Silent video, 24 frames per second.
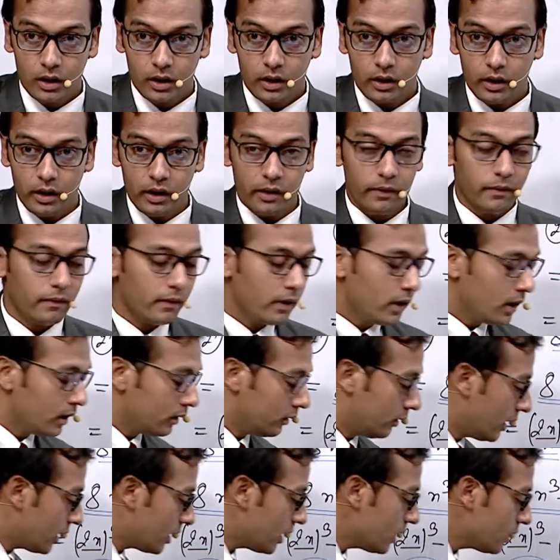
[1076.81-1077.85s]
If
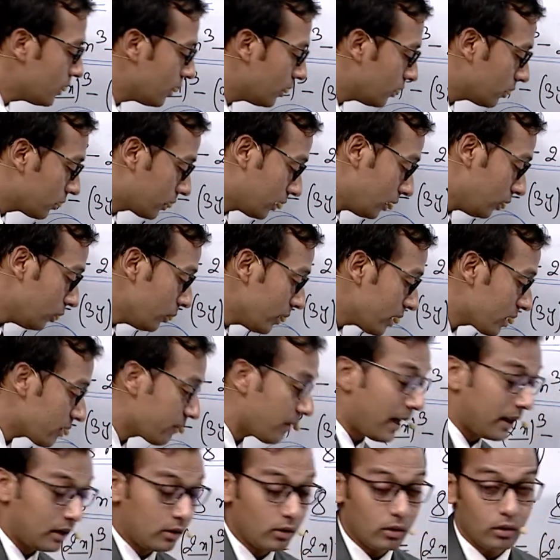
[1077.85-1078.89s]
this is the lowest
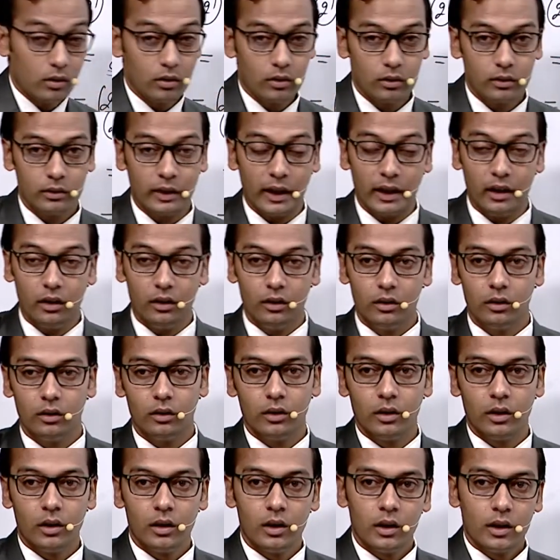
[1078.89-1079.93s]
factor, then
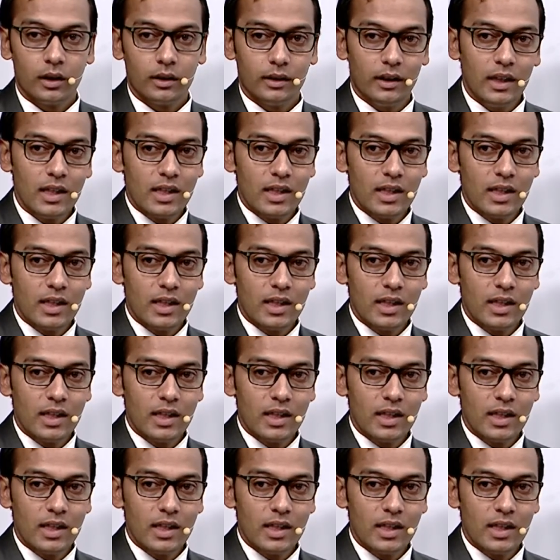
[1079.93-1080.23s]
these